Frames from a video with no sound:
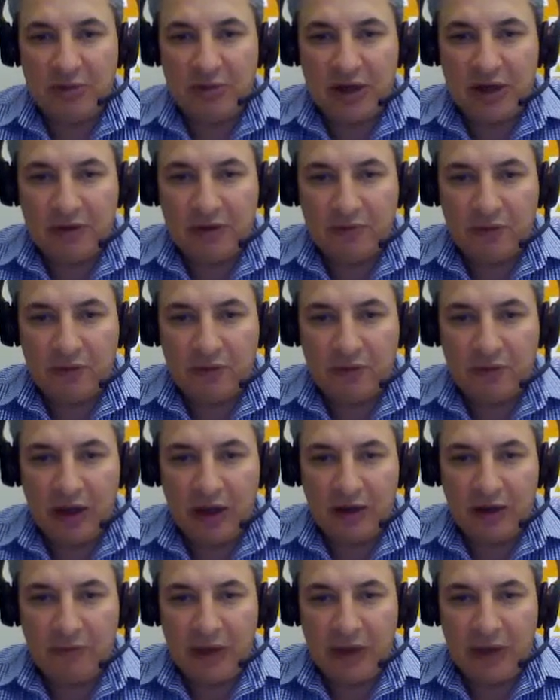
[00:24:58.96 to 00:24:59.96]
that run it
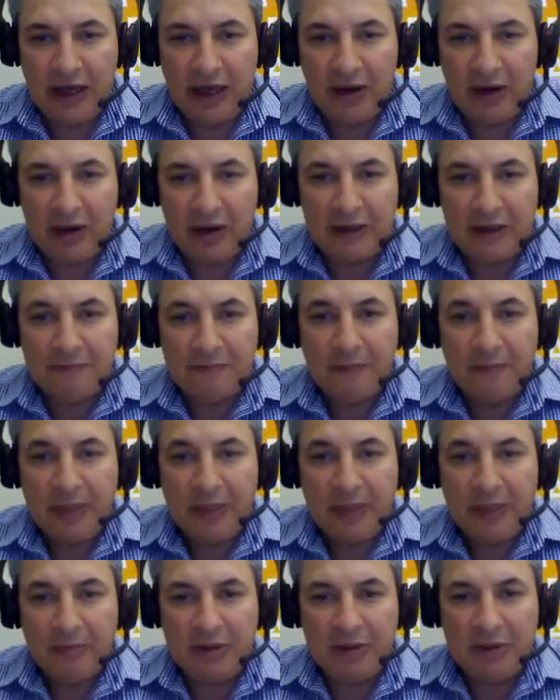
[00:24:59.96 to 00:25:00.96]
hourly,
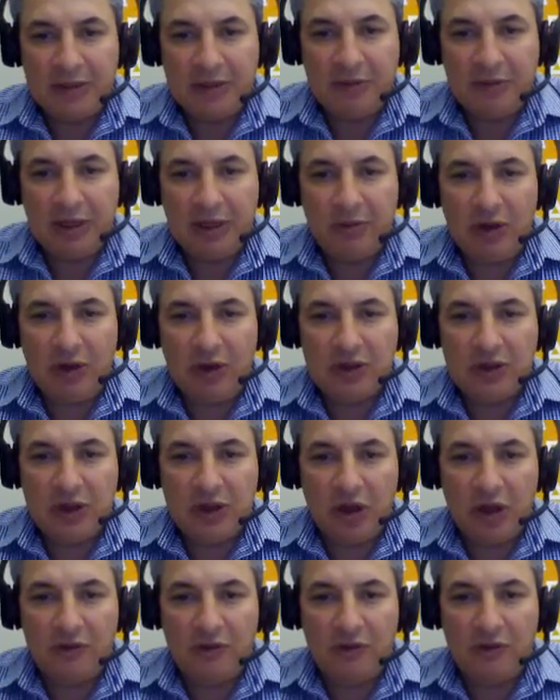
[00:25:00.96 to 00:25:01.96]
but typically it
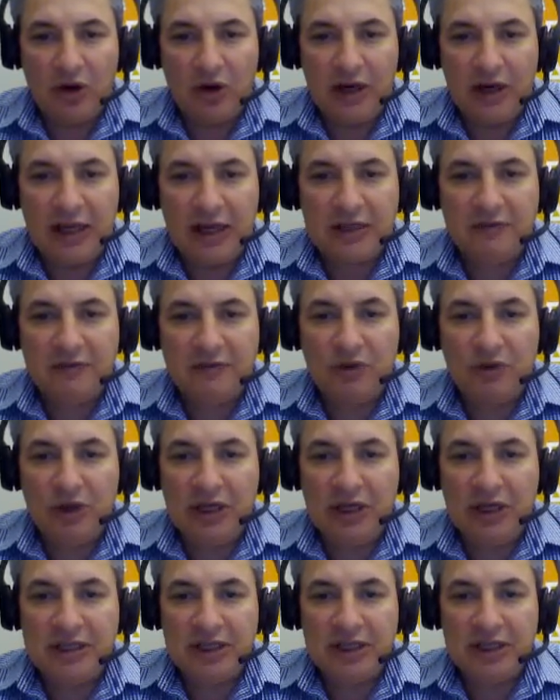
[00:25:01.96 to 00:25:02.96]
runs overnight, and it's a
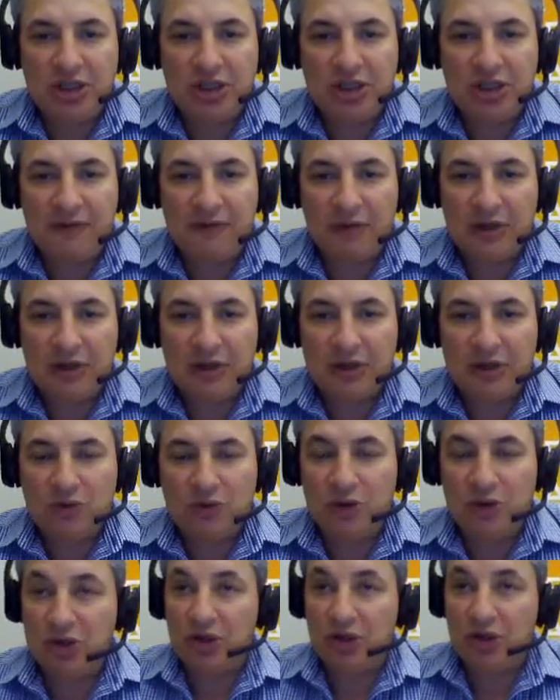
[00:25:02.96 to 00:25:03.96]
very easy check for us because we